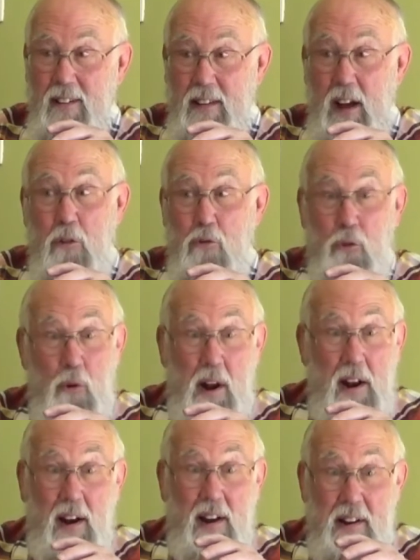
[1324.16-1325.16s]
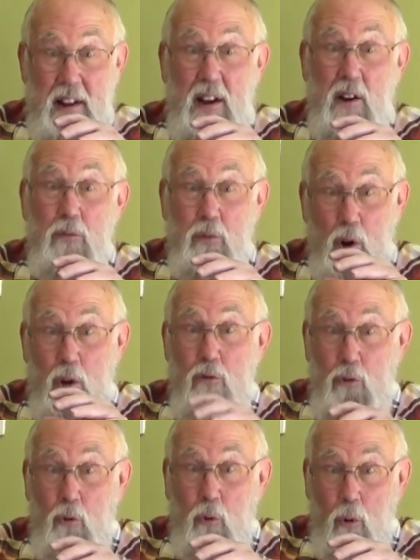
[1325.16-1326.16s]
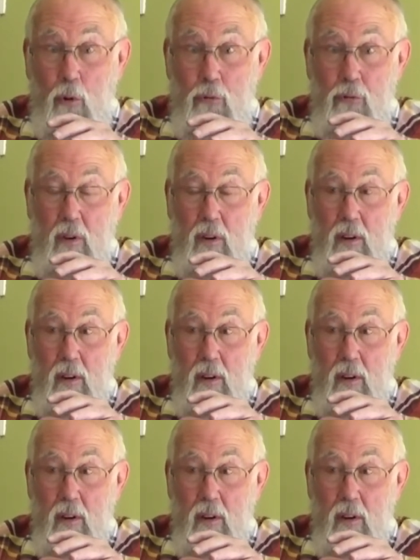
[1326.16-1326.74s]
next great idea for our schools.